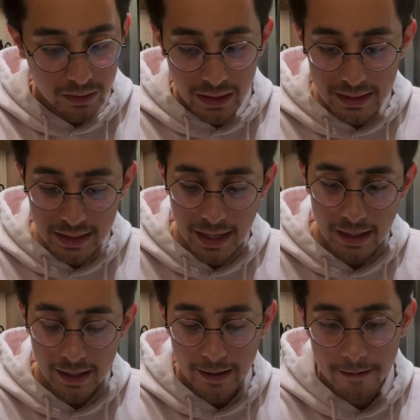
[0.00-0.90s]
It's got
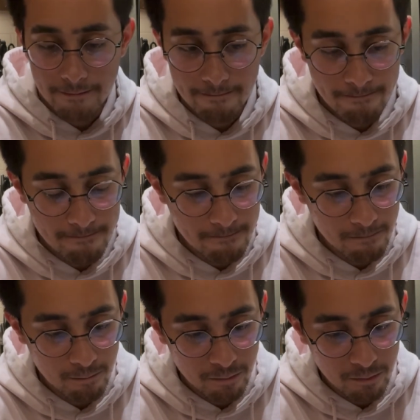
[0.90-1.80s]
like
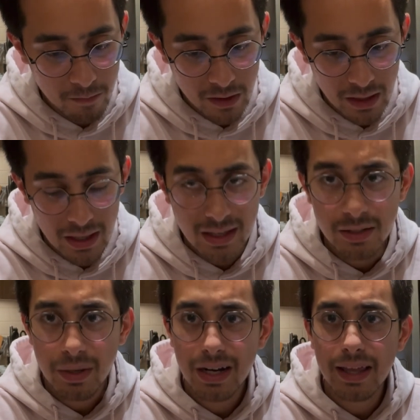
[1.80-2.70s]

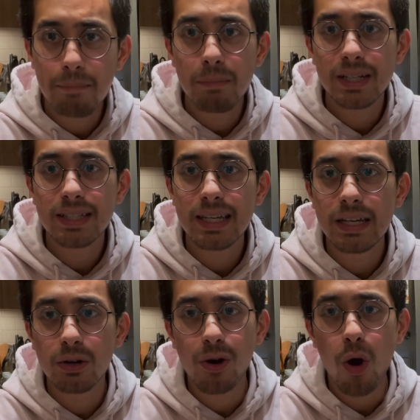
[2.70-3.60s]
some kind of like
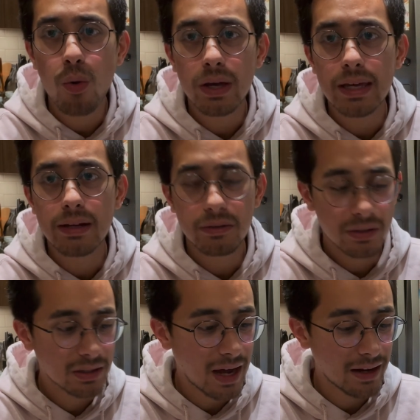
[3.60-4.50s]
musky or oaky or
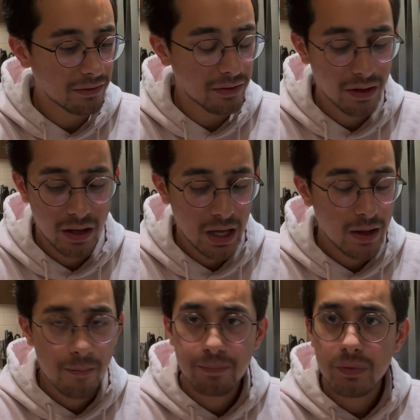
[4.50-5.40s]
kind of
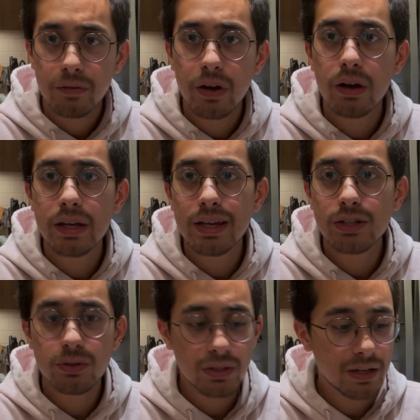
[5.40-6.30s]
very
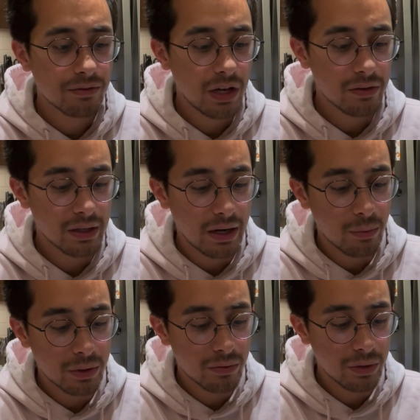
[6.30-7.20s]
interesting flavor that I
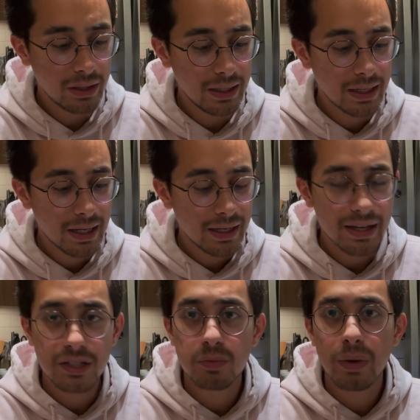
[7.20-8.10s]
wouldn't really
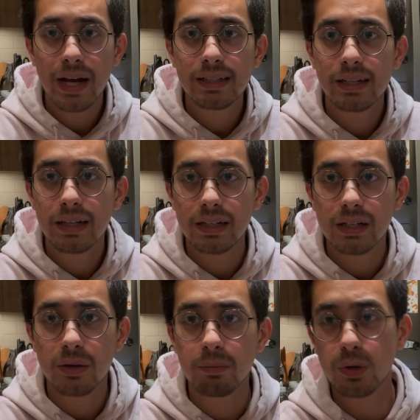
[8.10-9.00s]
expect in a
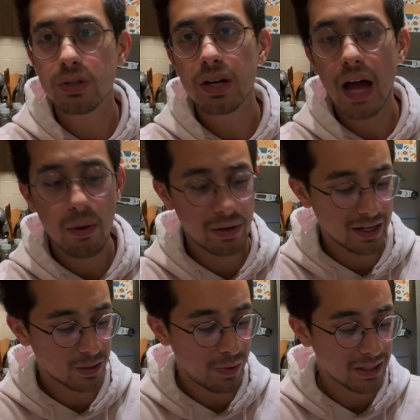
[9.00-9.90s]
kombucha. I would
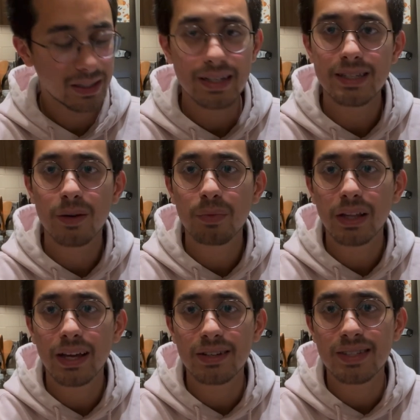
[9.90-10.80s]
expect it in something
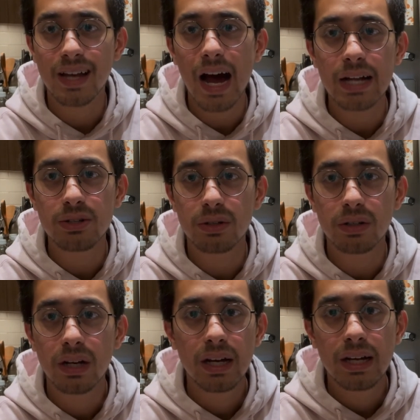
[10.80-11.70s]
like a scotch
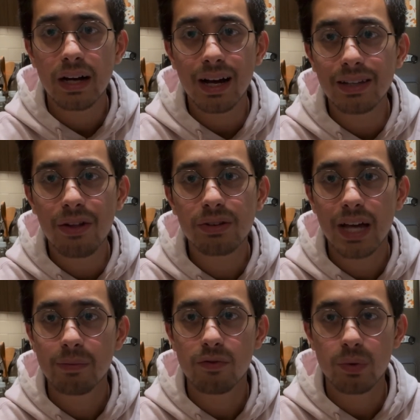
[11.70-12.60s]
or another
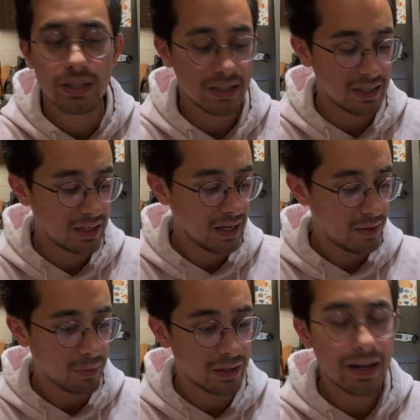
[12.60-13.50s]
type of whiskey,
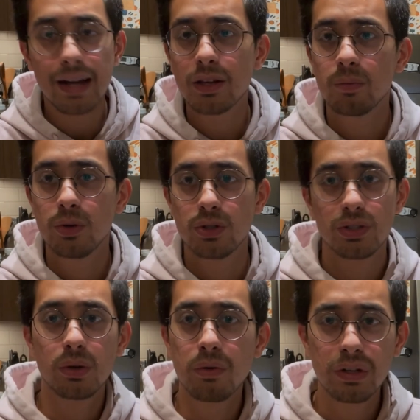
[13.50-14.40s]
but not in kombucha.
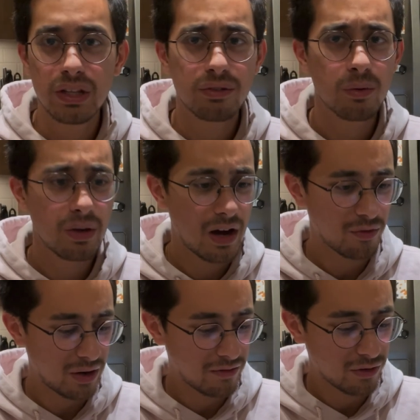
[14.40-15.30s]
So it really threw me off
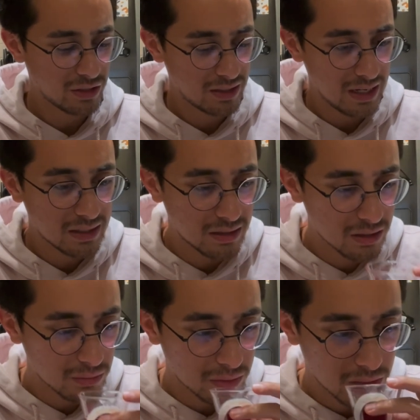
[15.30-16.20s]
when I first tasted
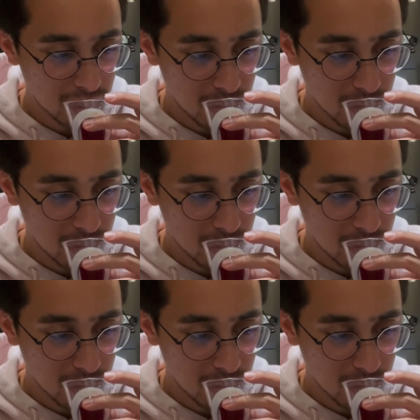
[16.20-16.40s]
this one.